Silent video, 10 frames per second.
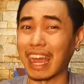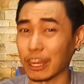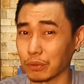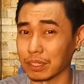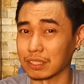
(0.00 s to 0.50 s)

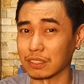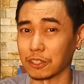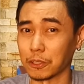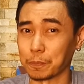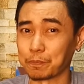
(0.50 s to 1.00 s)
iris
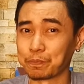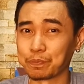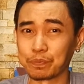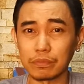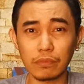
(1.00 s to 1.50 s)
um,
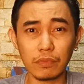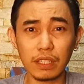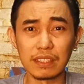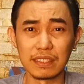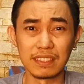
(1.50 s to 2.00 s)

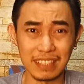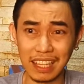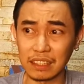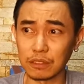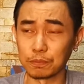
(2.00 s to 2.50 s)

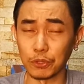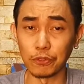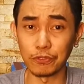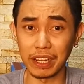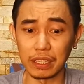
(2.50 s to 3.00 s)
scent
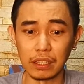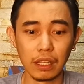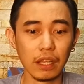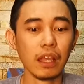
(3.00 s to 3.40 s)
profile.